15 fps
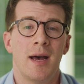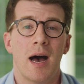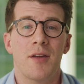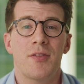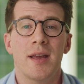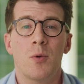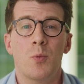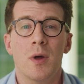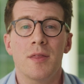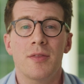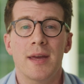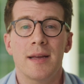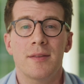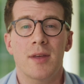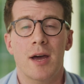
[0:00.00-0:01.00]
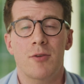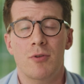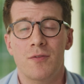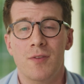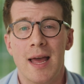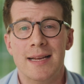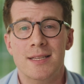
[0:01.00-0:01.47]
I think one thing that I'd
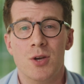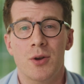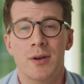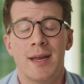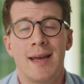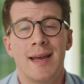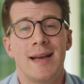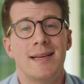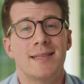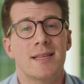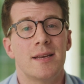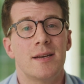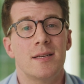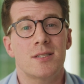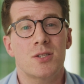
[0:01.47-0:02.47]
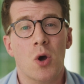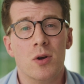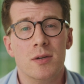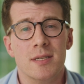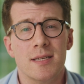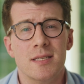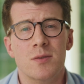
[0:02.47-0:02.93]
reflect on is that as
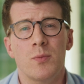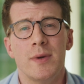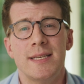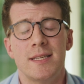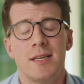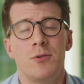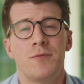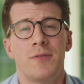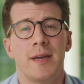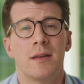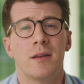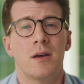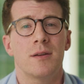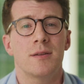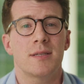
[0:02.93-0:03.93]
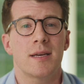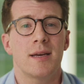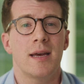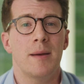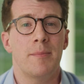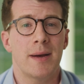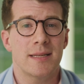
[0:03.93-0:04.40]
doctors, we do feel
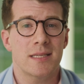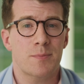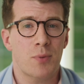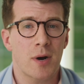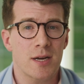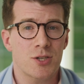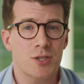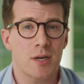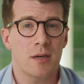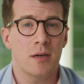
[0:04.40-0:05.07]
under immense pressure,